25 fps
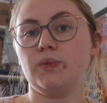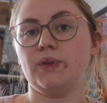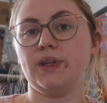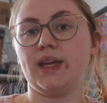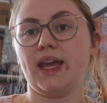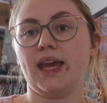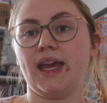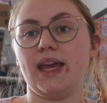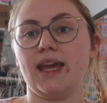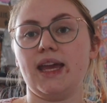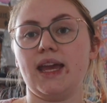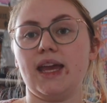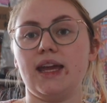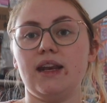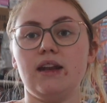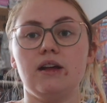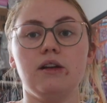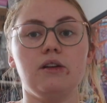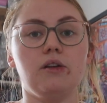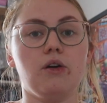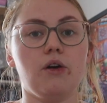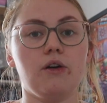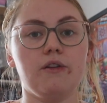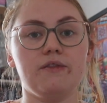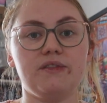key in a
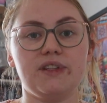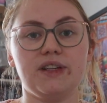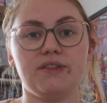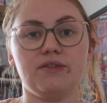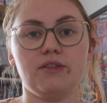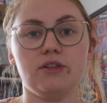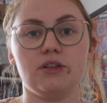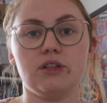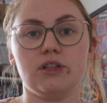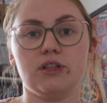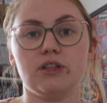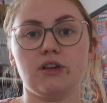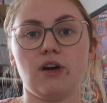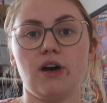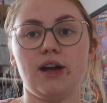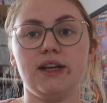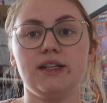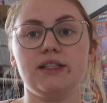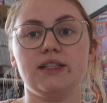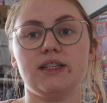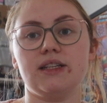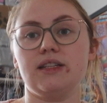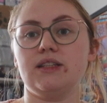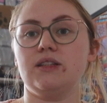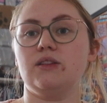lot of different
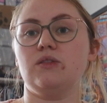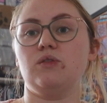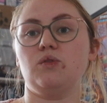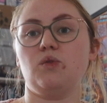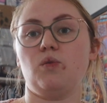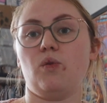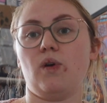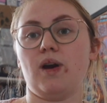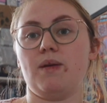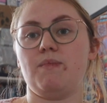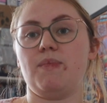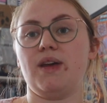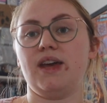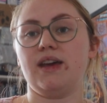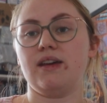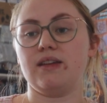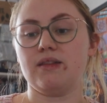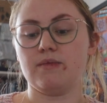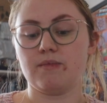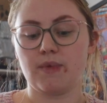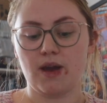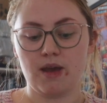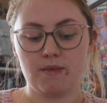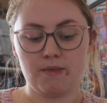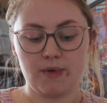designs. It's quite big at
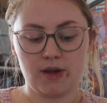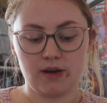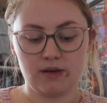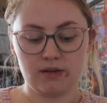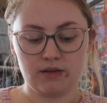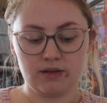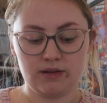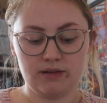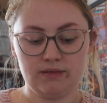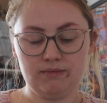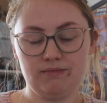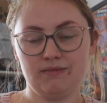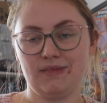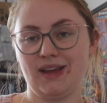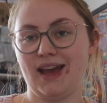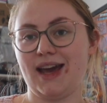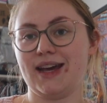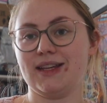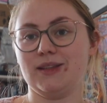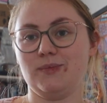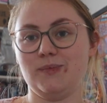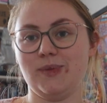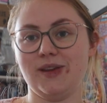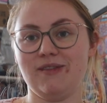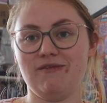the moment,
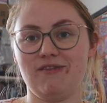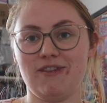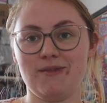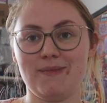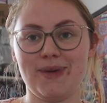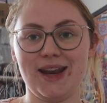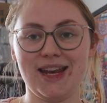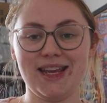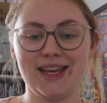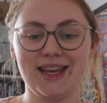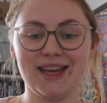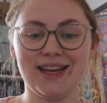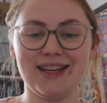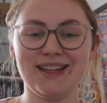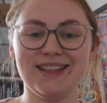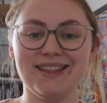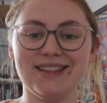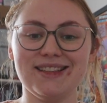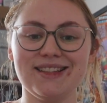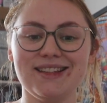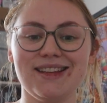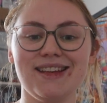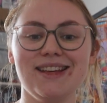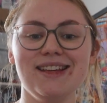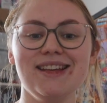has been for many
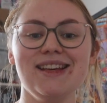years.